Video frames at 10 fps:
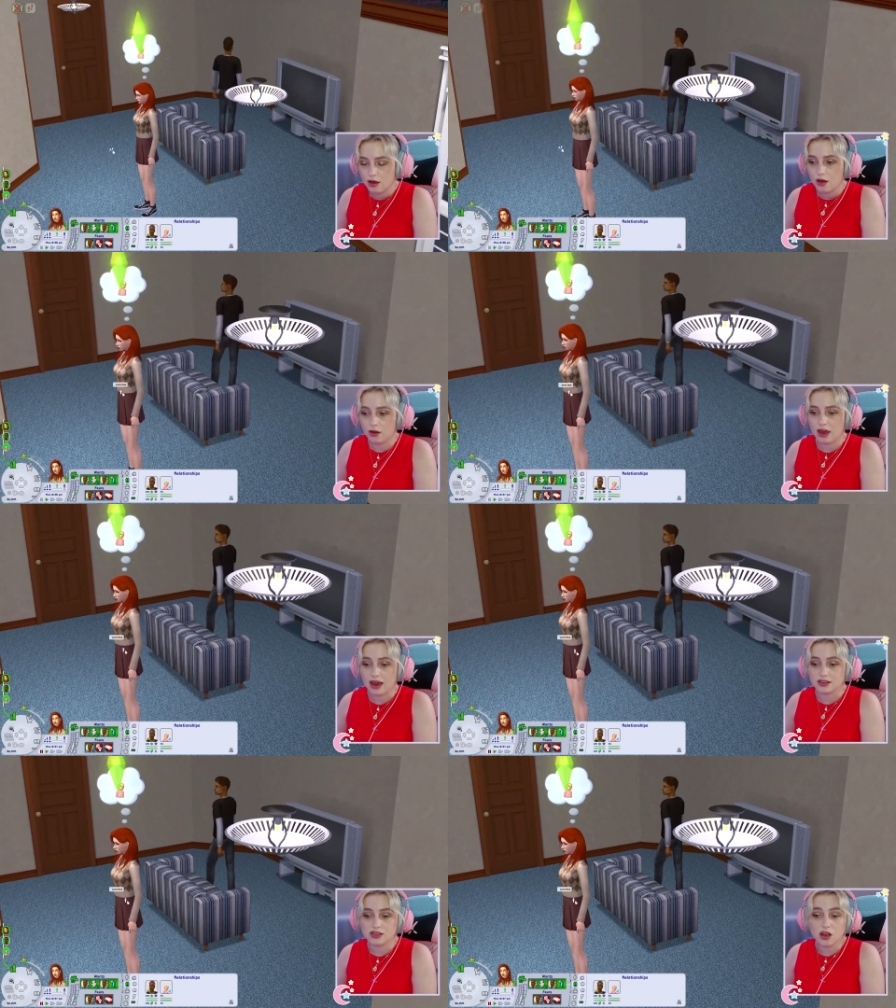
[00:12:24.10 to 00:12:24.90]

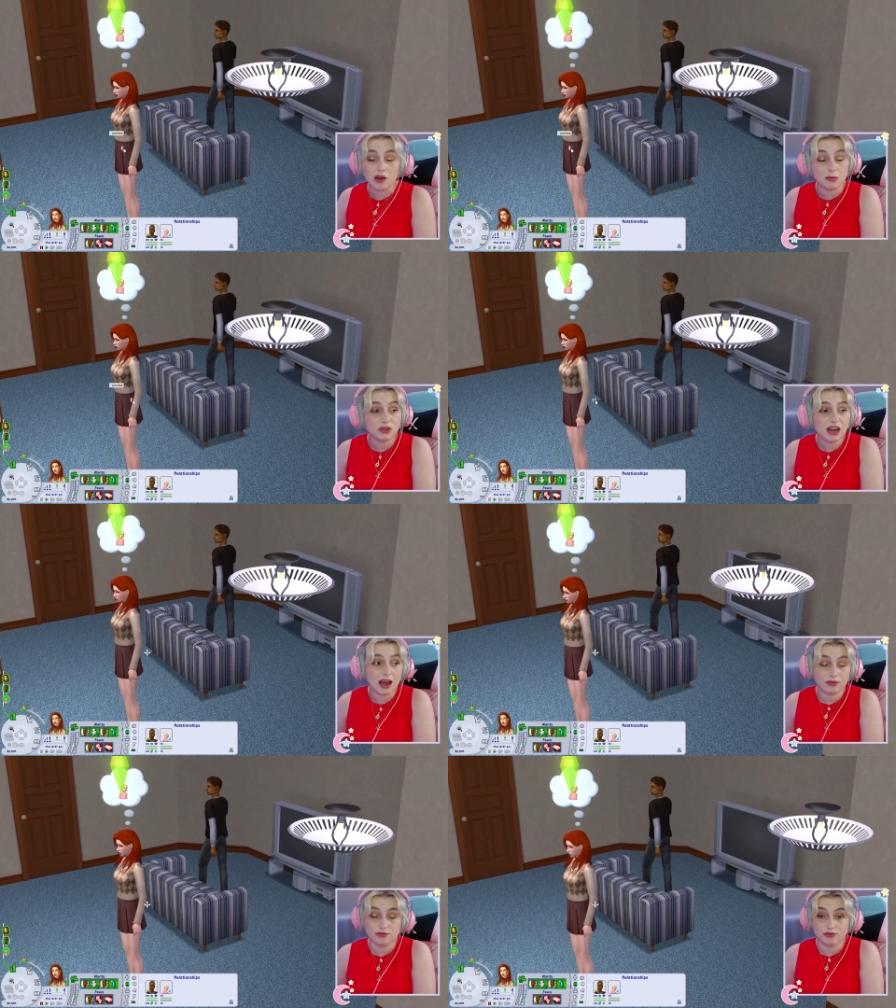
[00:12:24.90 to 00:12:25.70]
Okay, so I'm going to
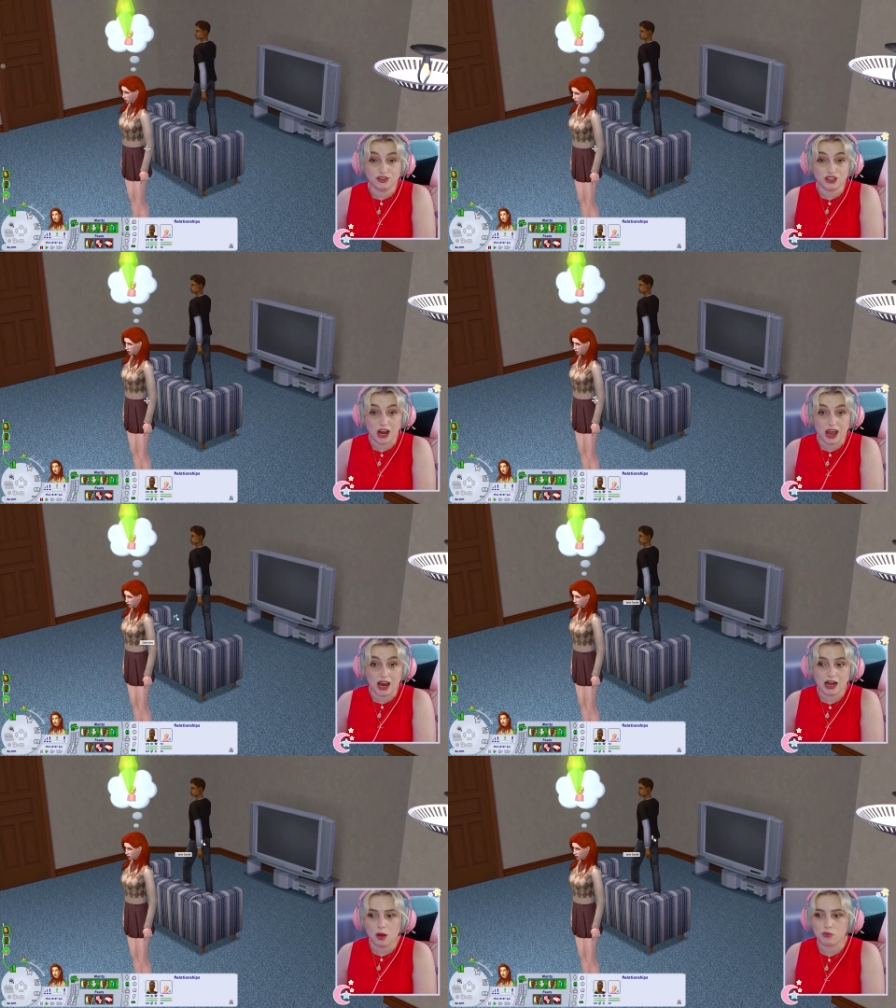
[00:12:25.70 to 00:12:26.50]
have
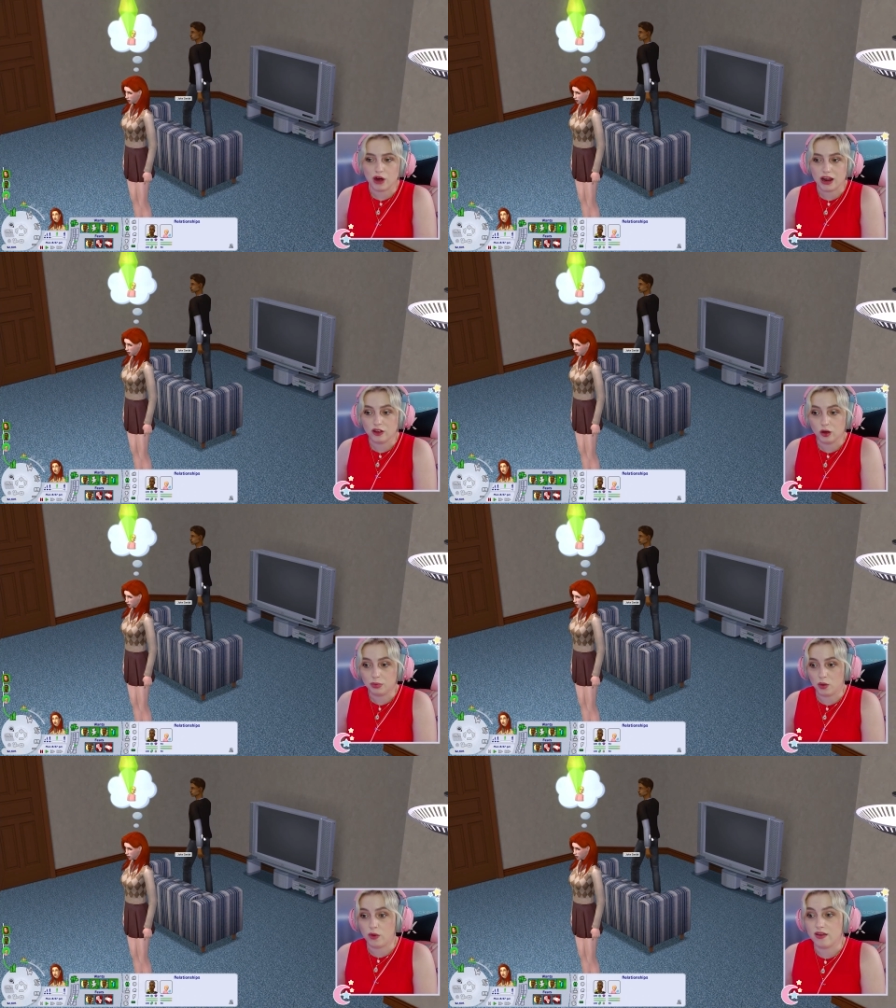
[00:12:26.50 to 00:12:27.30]
Jane break up
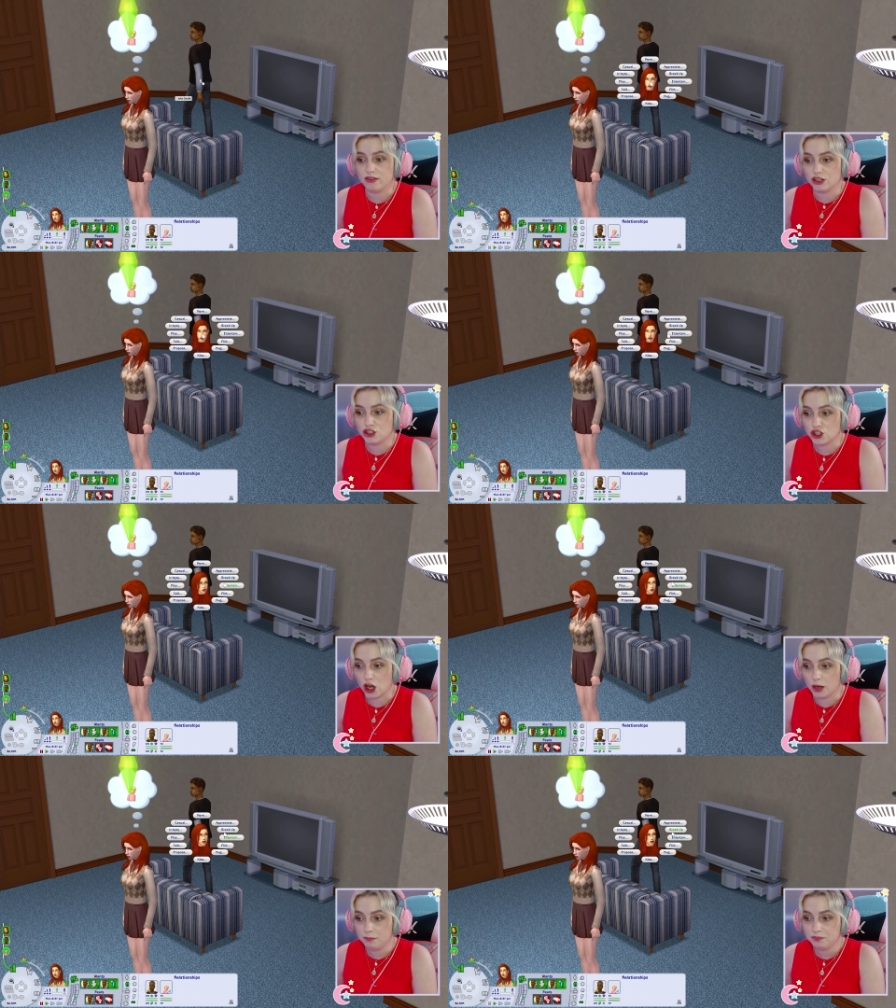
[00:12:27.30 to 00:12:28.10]
with
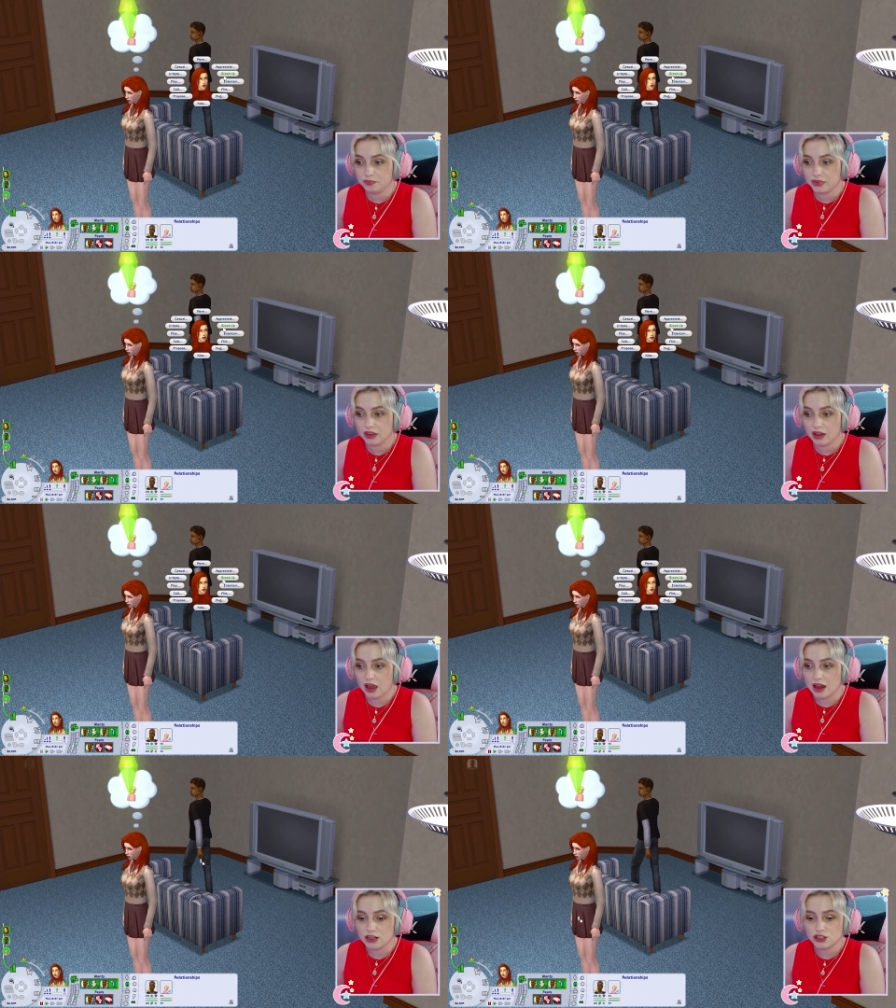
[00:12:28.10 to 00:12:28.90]
John,
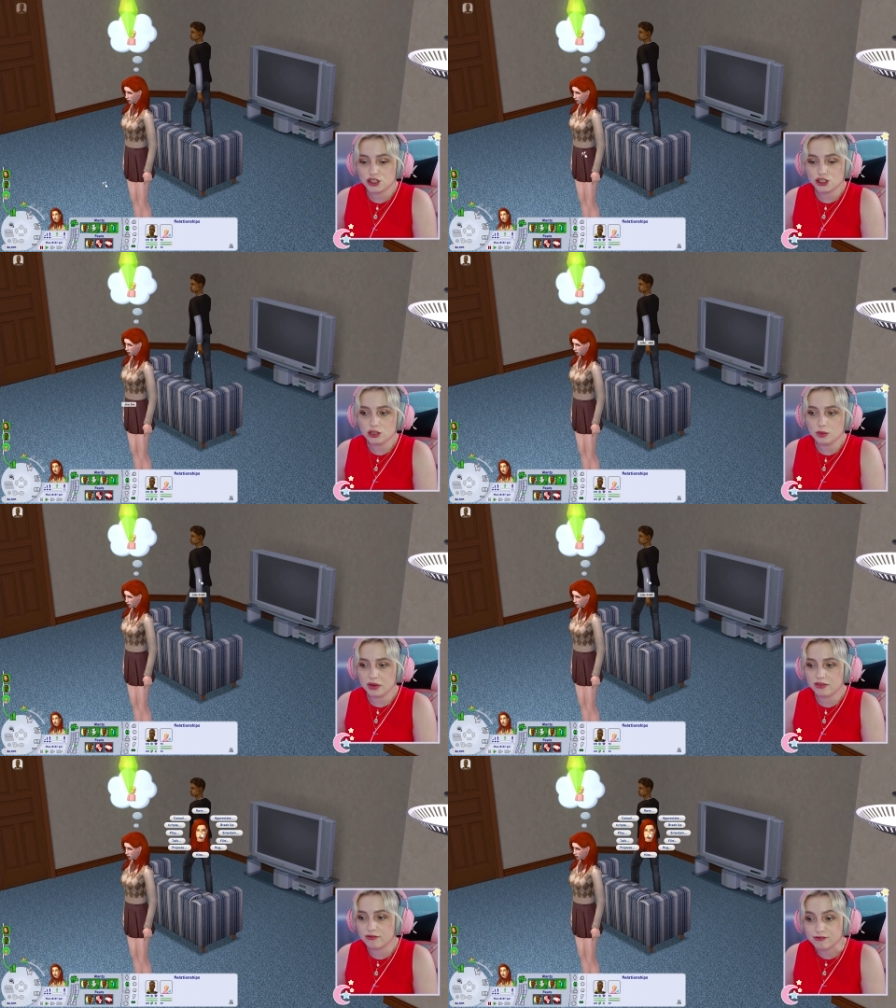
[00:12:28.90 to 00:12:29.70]
and it should be
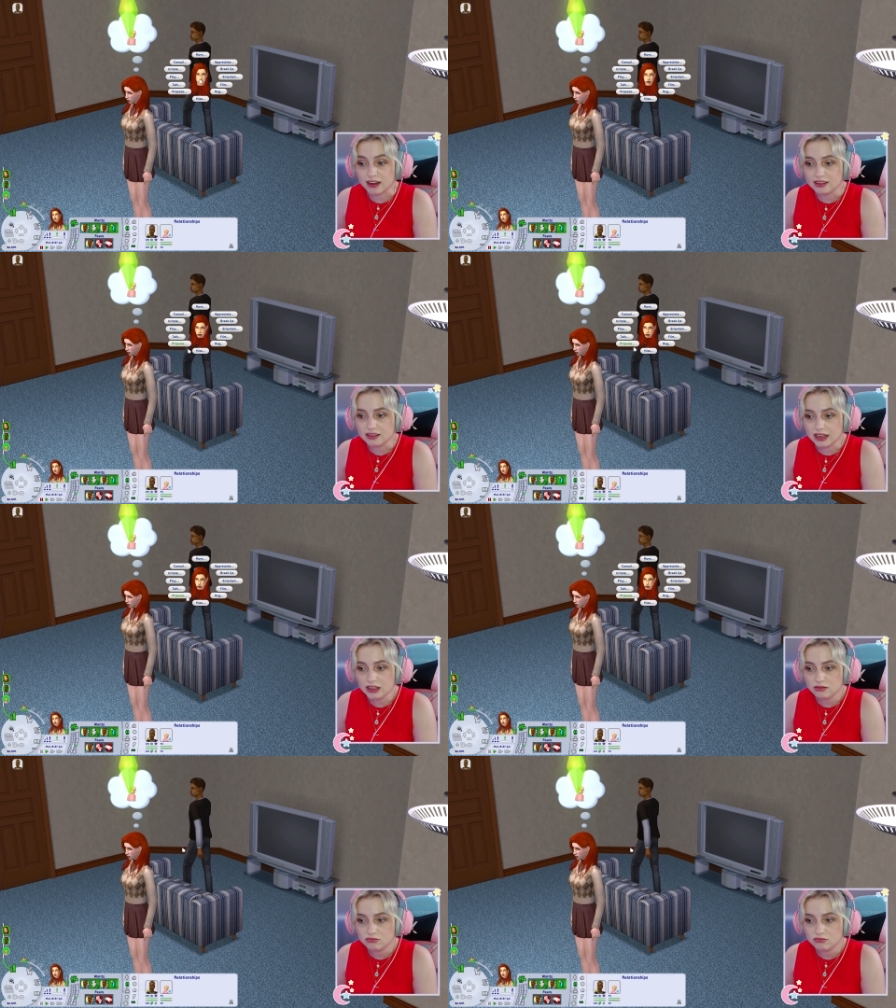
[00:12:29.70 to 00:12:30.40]
friendly.